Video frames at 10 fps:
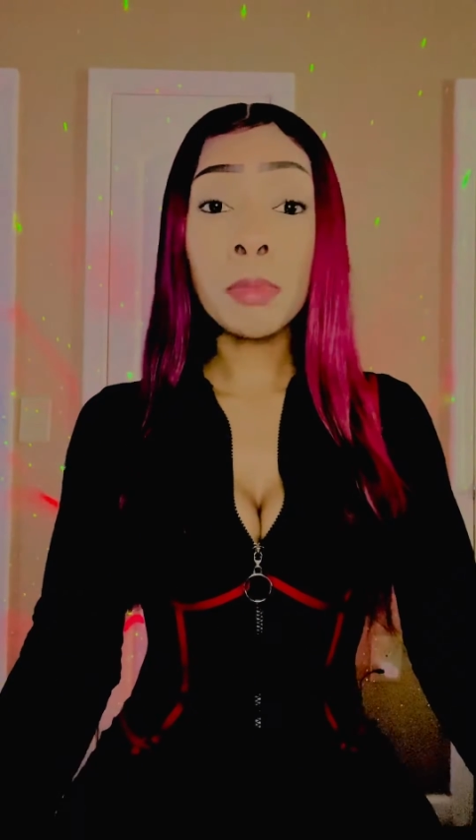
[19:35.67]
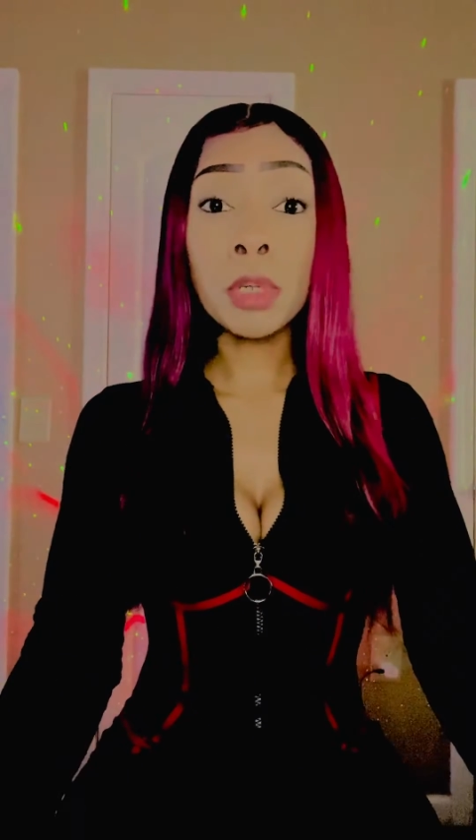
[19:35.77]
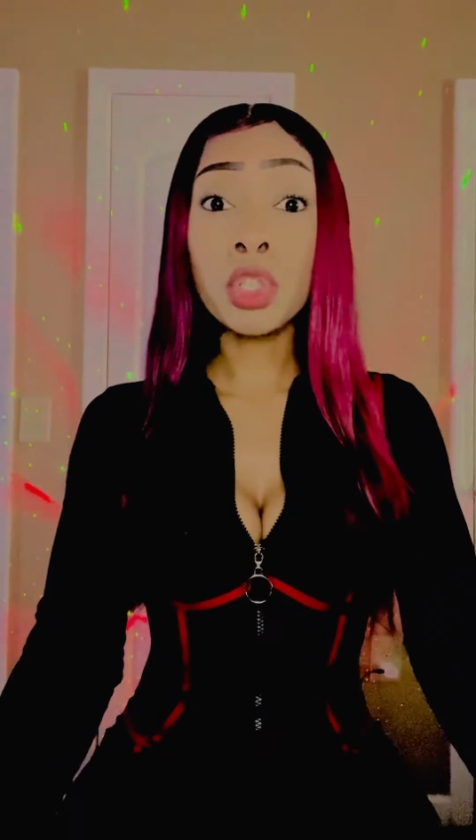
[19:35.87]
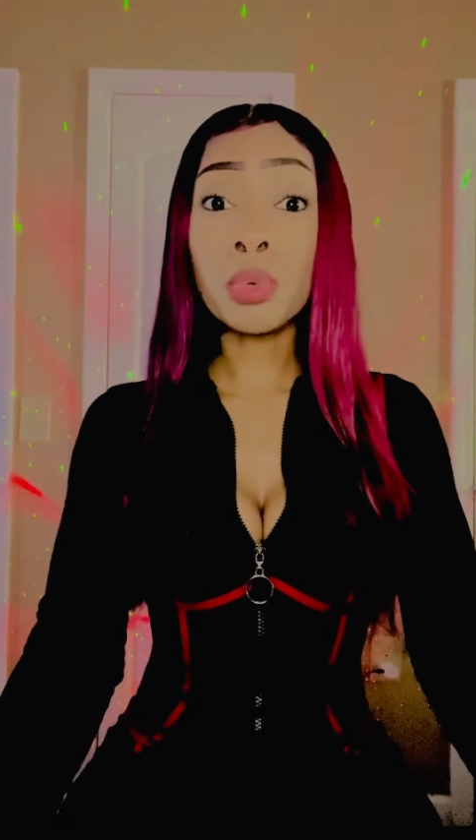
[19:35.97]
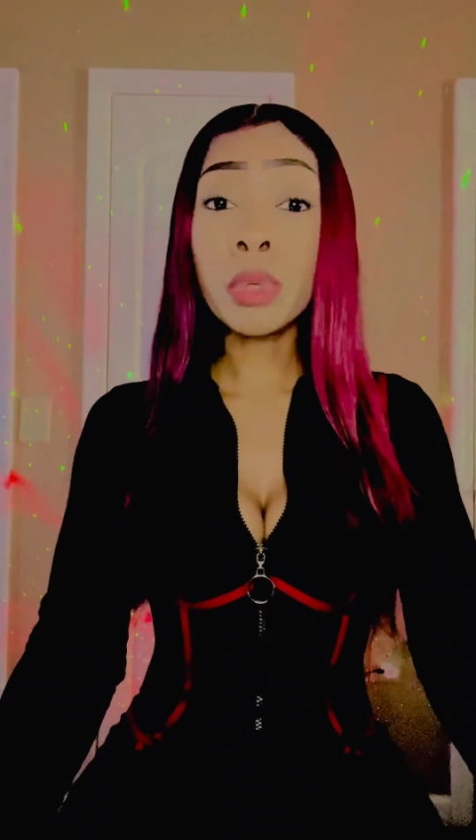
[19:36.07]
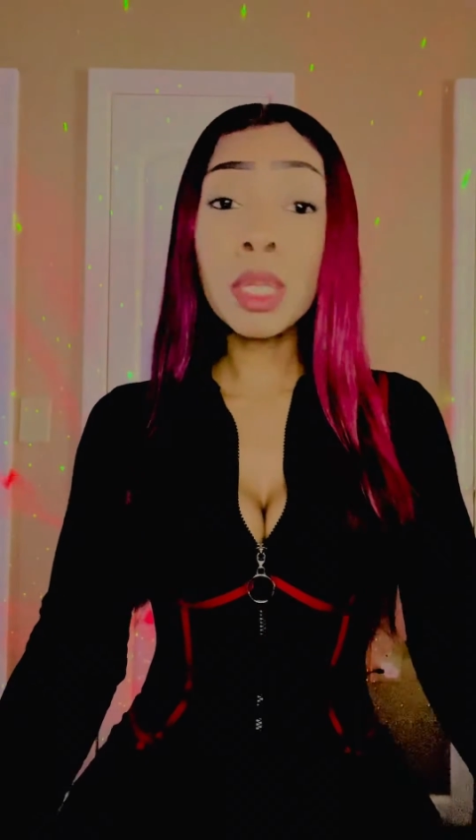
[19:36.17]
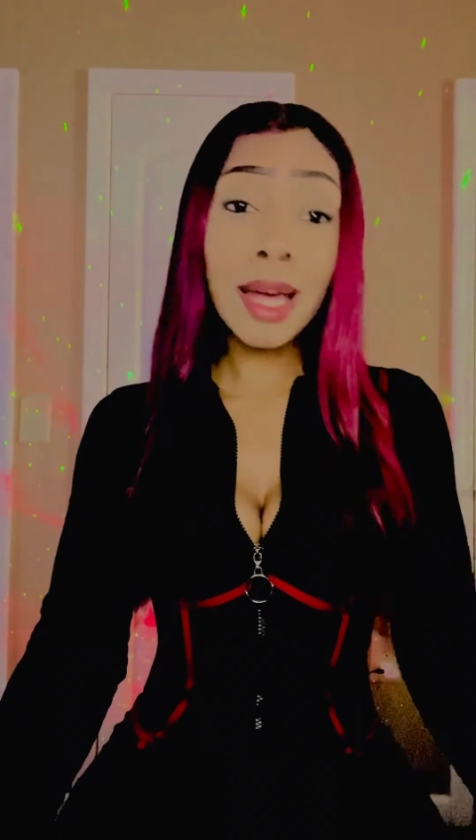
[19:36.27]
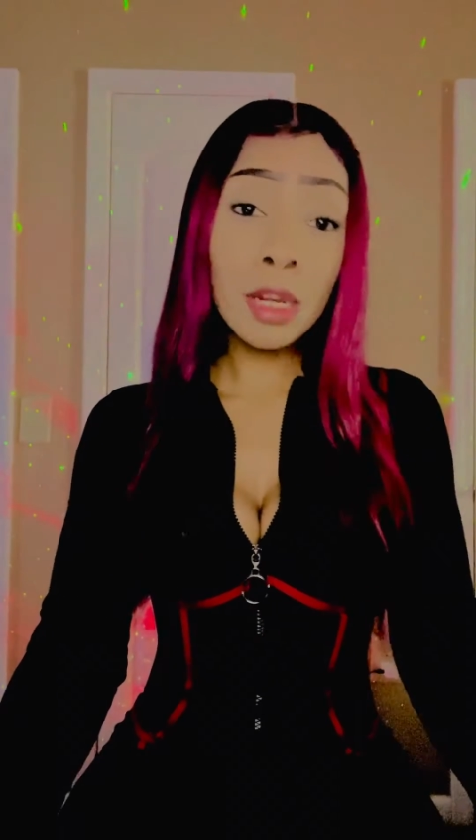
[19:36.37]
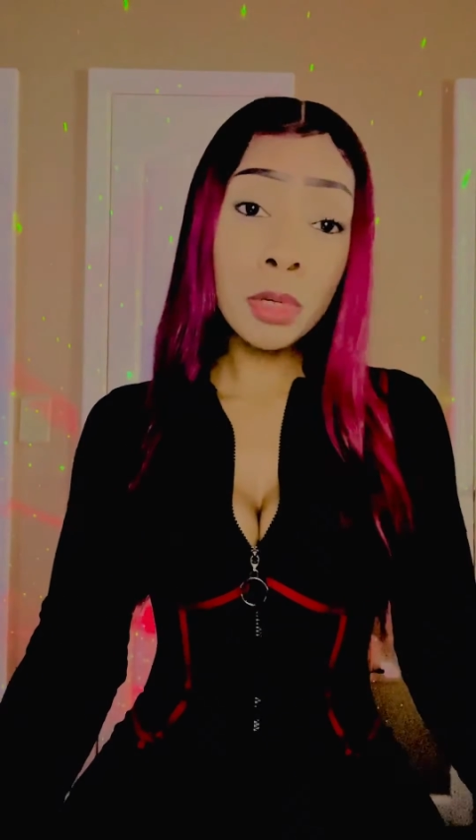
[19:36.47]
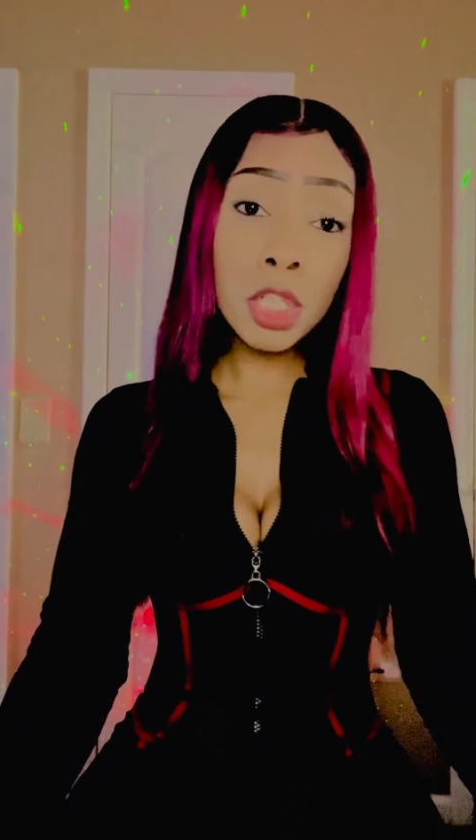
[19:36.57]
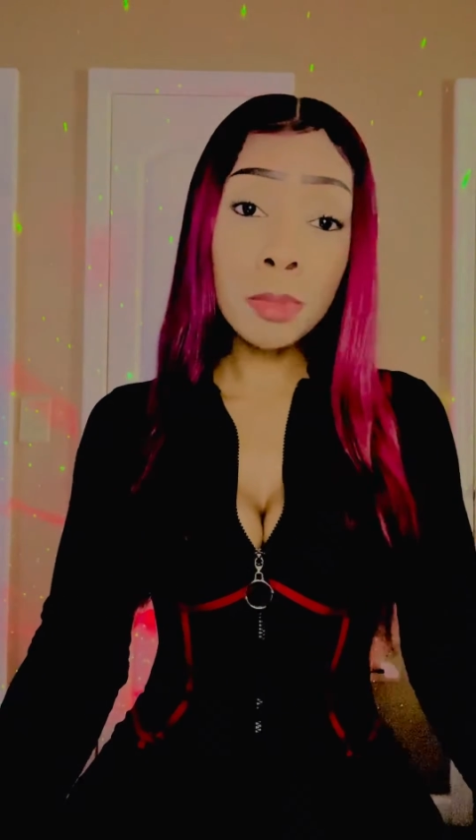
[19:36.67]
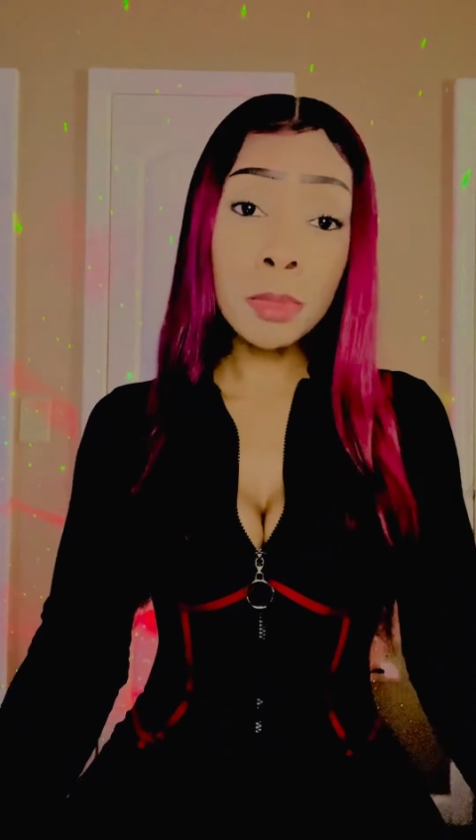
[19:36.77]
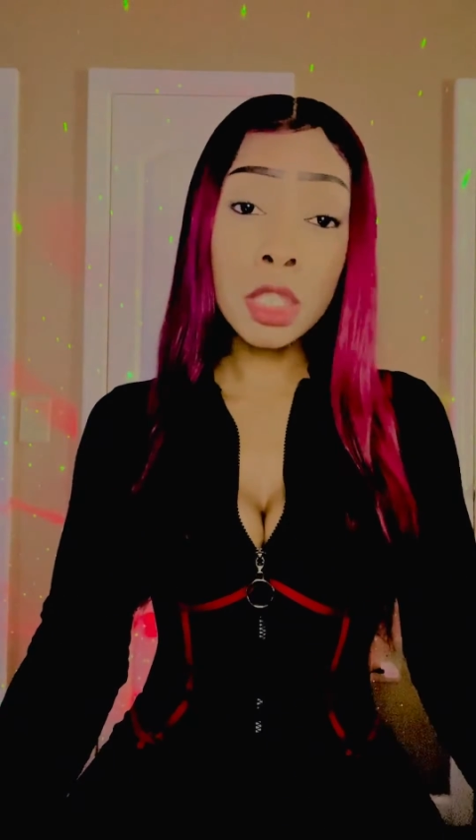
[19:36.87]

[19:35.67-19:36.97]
But you really got to push me